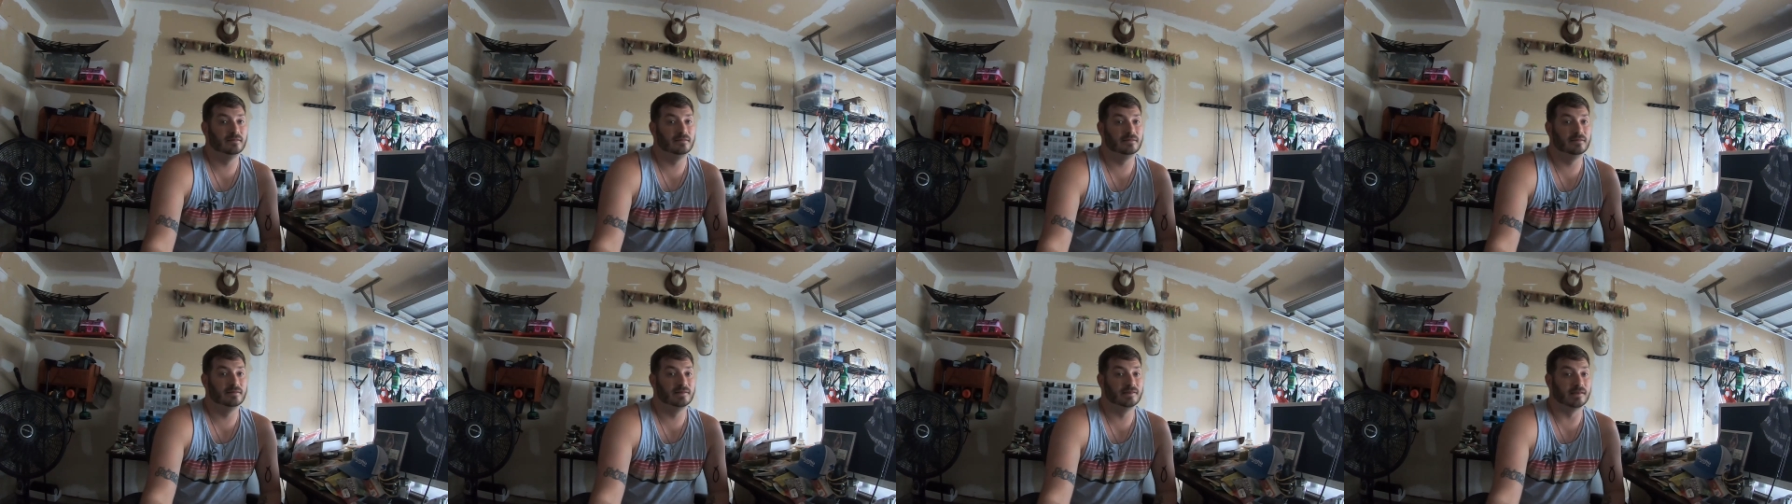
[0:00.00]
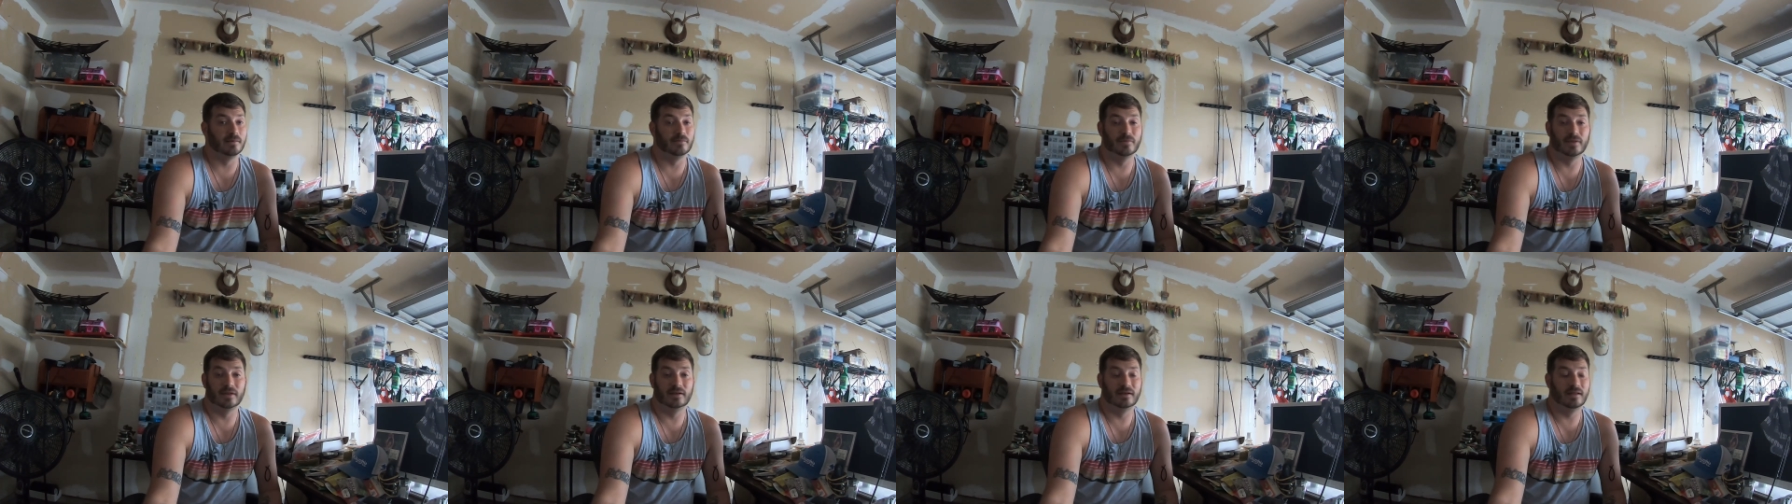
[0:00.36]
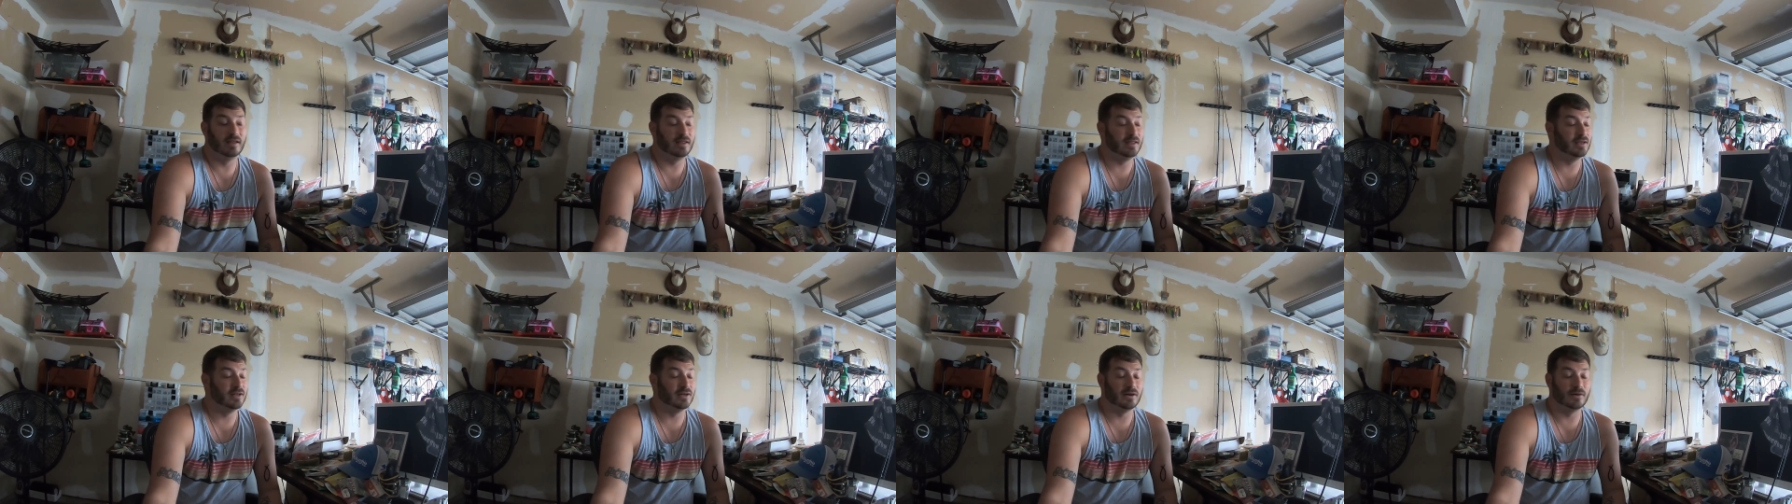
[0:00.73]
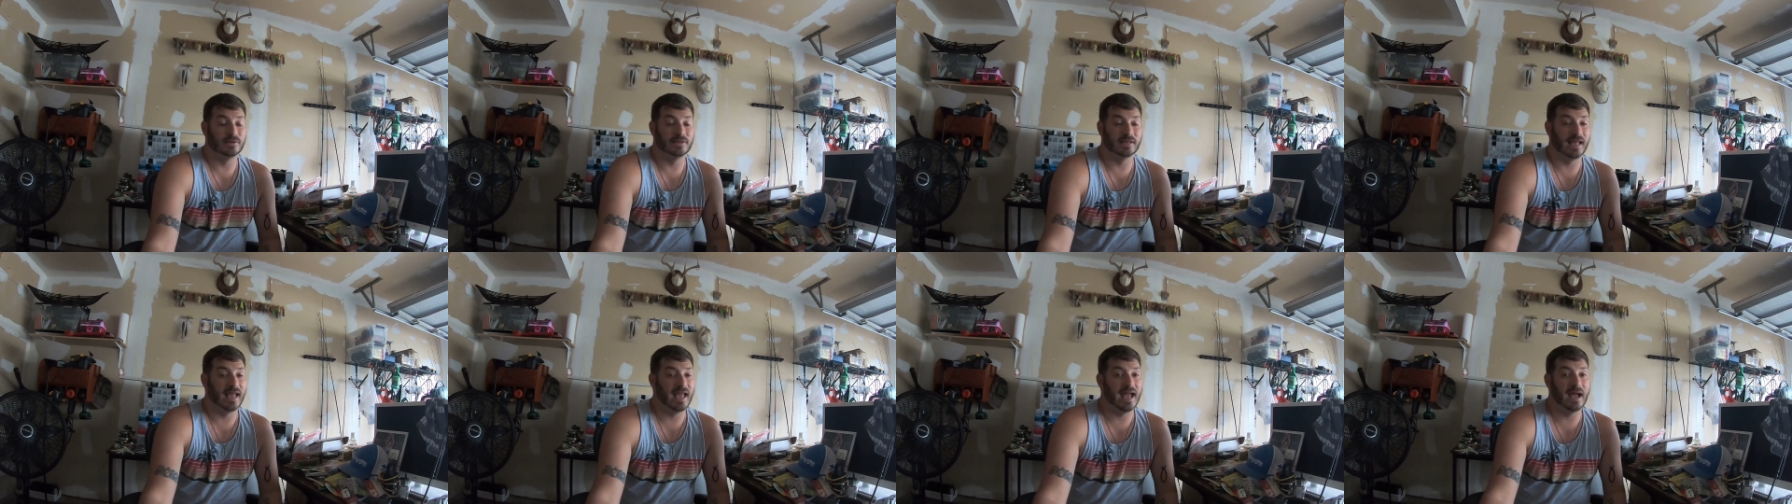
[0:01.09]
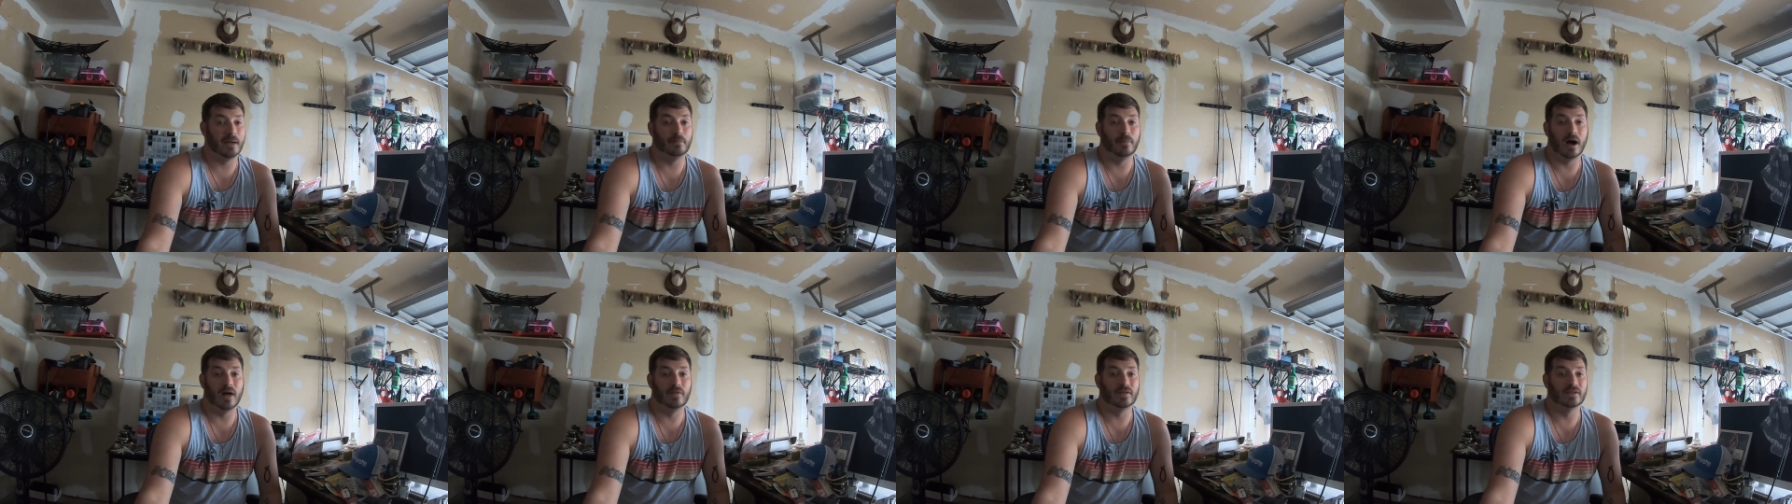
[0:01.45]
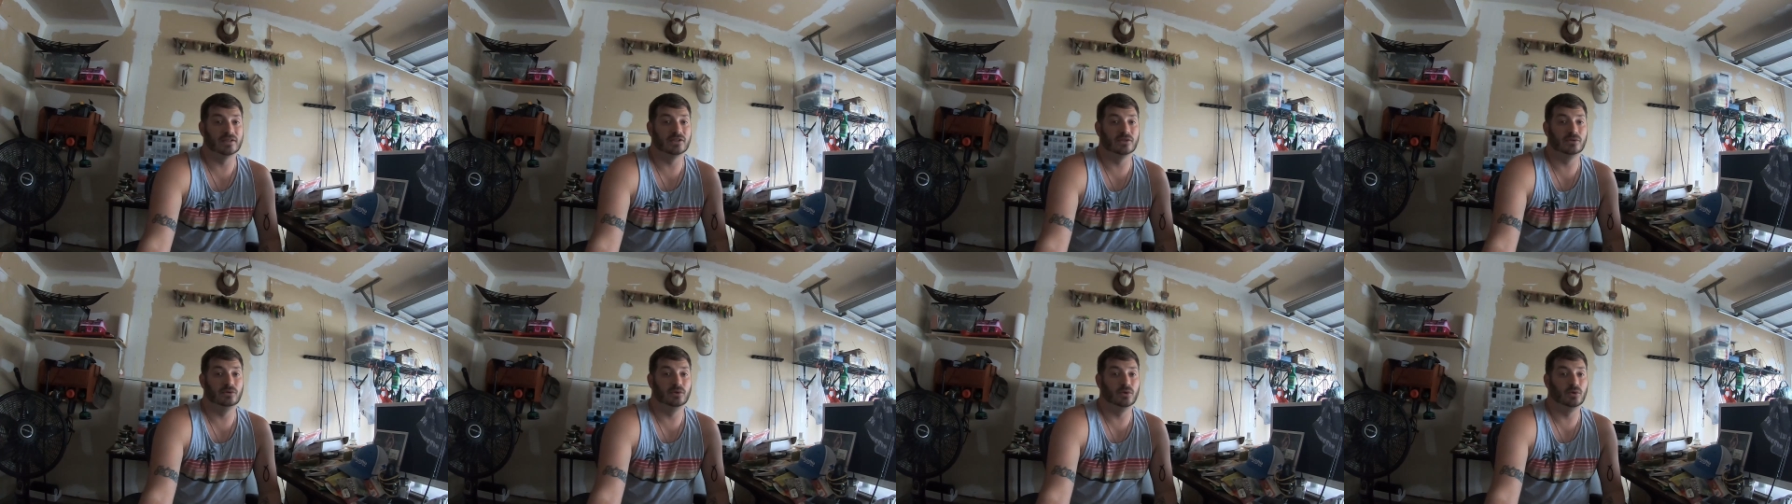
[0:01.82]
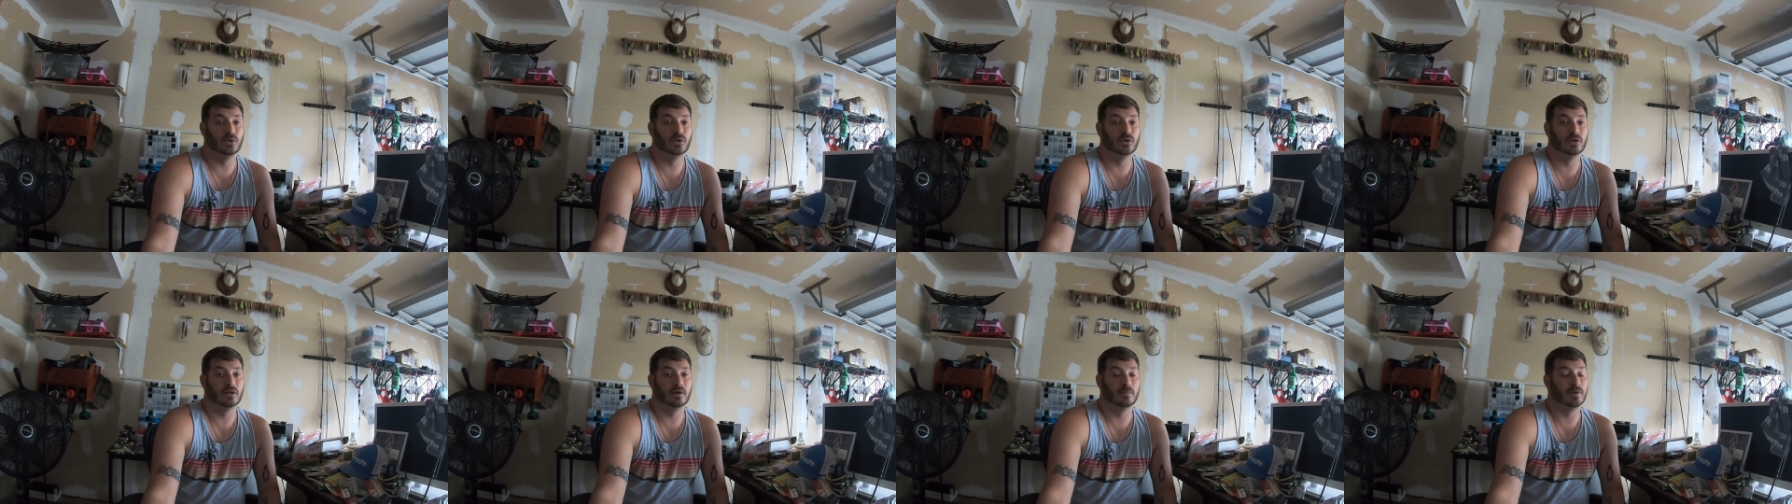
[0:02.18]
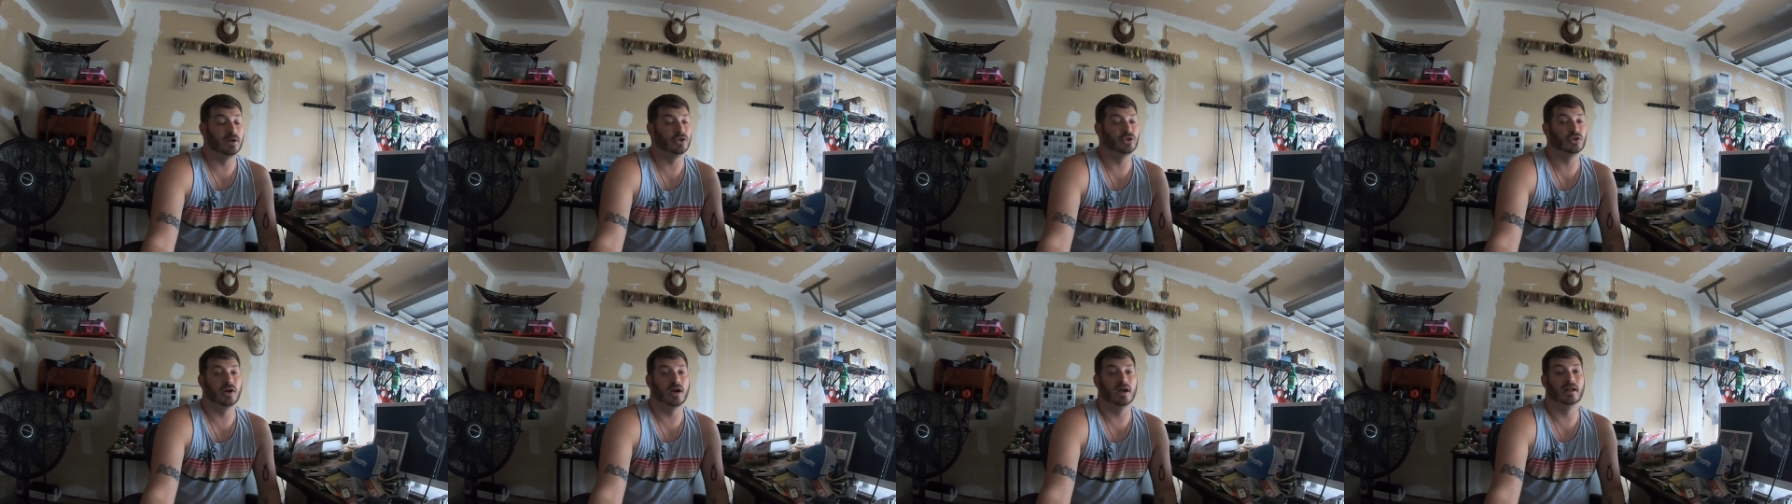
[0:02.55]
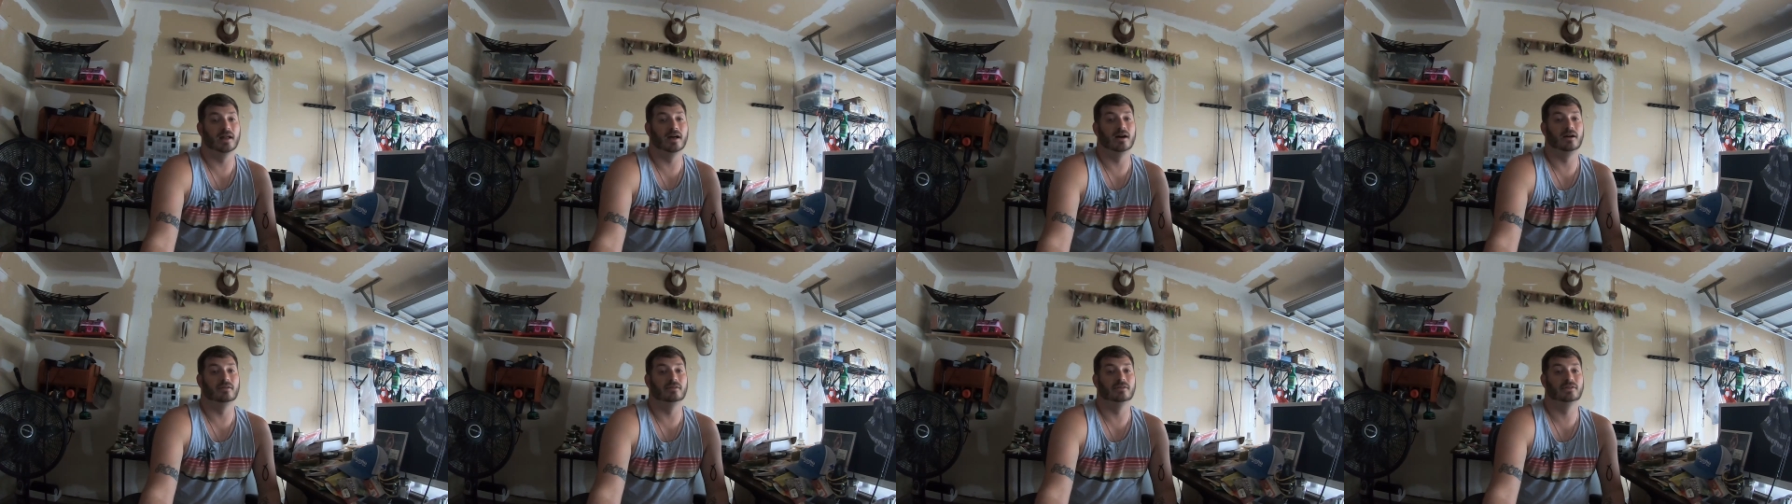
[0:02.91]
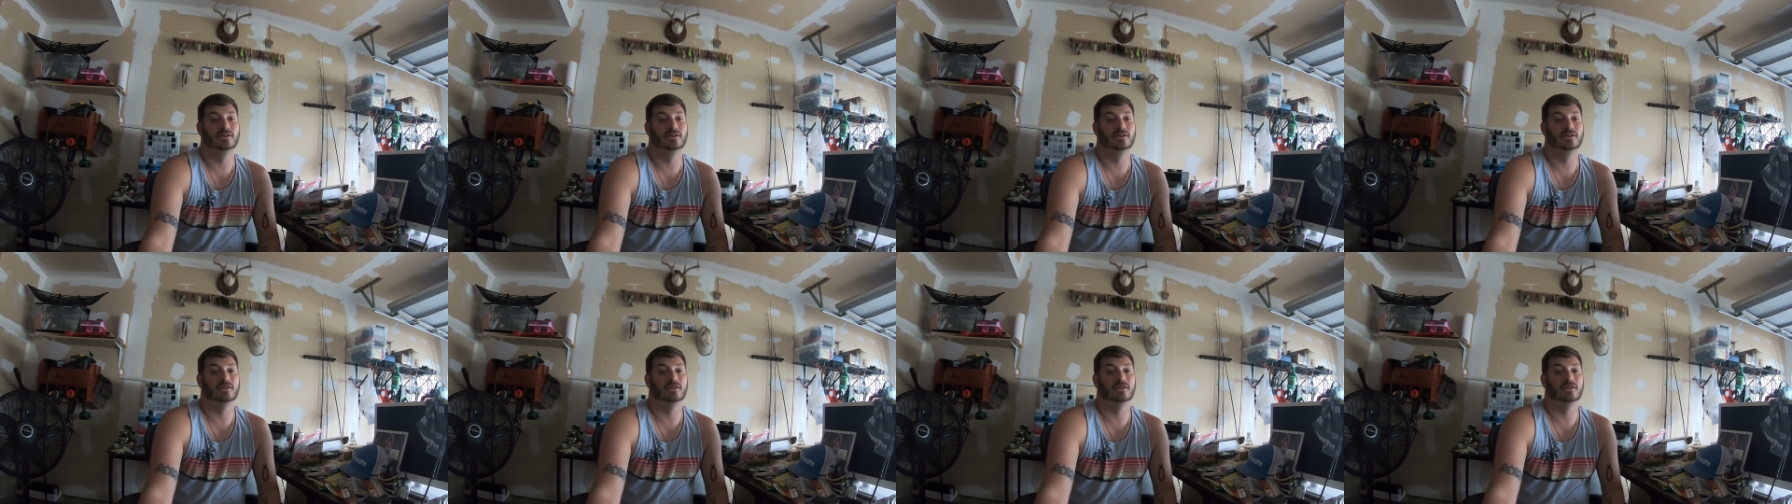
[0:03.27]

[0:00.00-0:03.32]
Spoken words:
something, you know, I was like, hey, I bought this new lure, I'm gonna try it out.